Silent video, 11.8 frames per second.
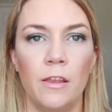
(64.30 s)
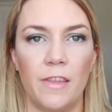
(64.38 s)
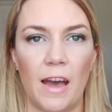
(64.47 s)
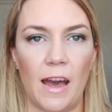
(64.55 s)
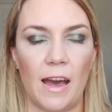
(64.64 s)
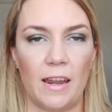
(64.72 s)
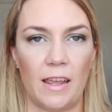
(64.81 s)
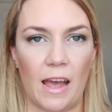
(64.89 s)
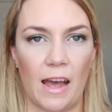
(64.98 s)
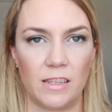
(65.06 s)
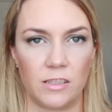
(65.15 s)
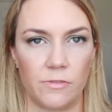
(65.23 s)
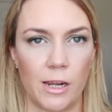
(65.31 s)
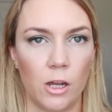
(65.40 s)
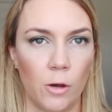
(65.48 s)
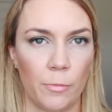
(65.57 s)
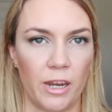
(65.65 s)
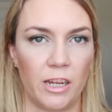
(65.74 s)
that has the right
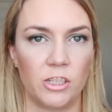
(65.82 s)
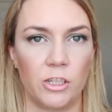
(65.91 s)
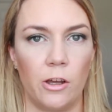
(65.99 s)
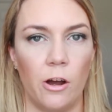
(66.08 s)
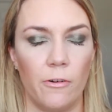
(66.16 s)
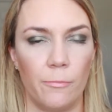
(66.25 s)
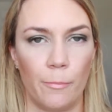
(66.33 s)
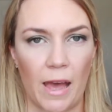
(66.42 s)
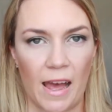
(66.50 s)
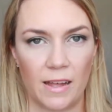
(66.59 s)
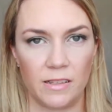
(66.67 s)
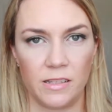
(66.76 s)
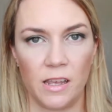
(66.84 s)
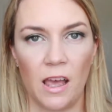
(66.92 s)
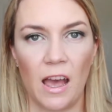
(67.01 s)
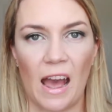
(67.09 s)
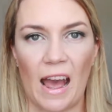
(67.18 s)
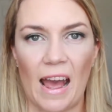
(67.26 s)
combination of matte
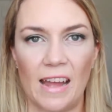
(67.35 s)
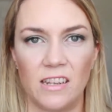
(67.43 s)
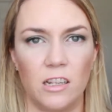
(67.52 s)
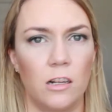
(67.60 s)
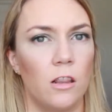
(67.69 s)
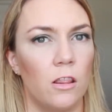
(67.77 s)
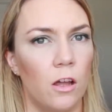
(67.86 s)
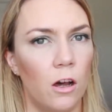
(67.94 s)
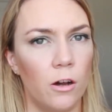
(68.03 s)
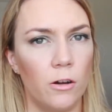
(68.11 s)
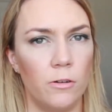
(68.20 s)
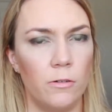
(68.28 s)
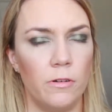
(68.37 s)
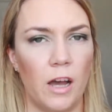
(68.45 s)
and glow.